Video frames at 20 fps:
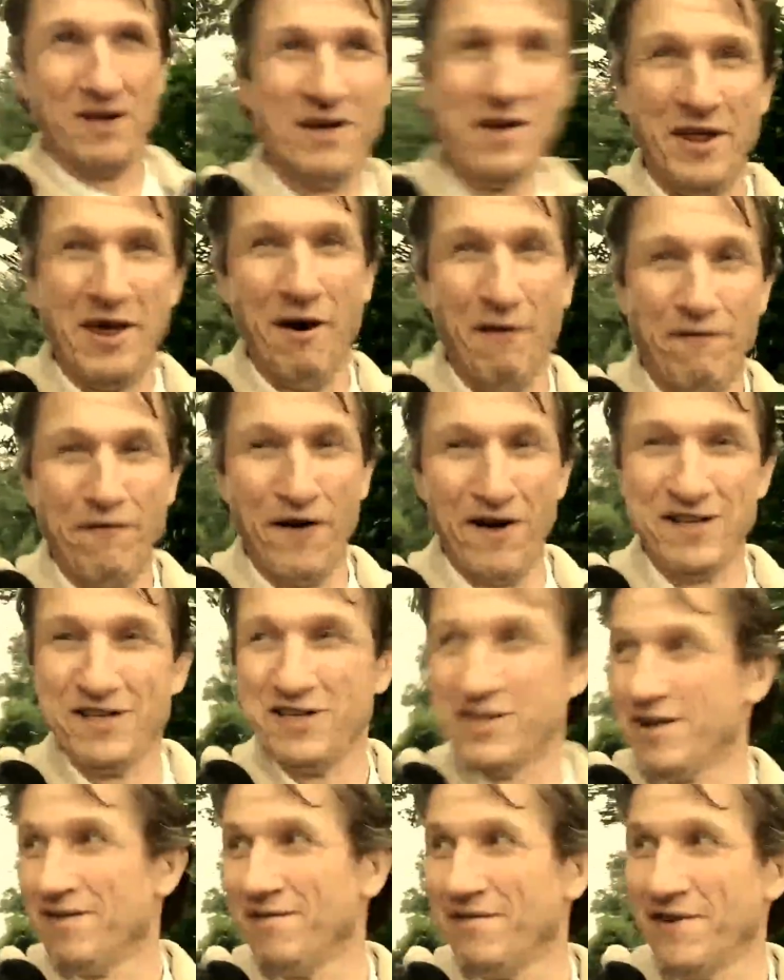they'll find
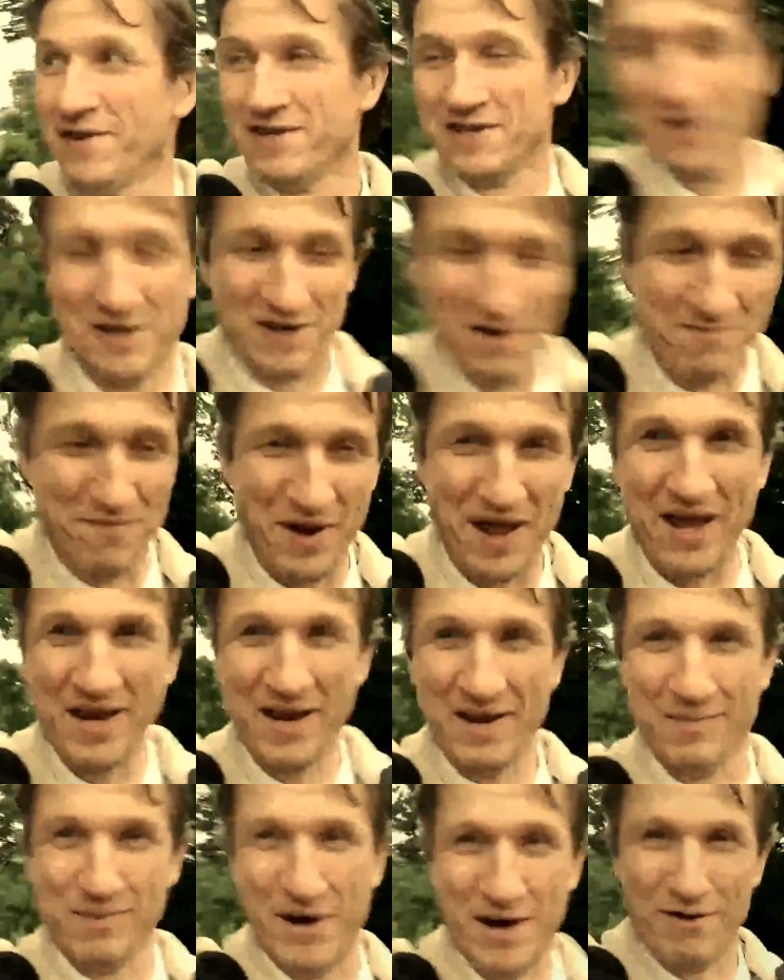something to complain
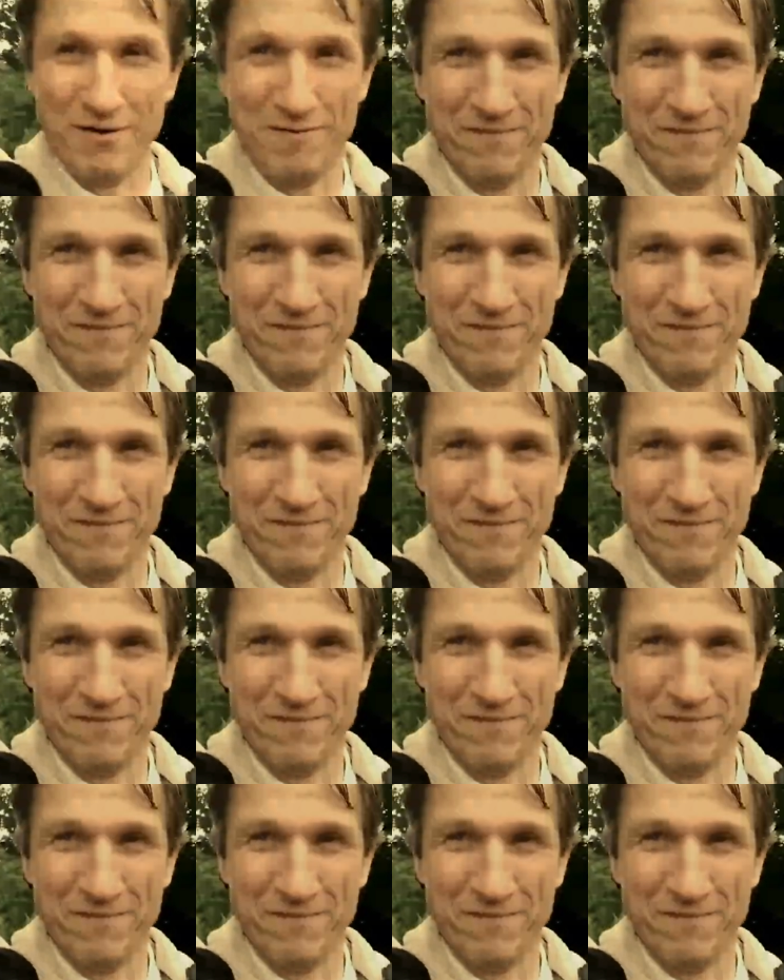about.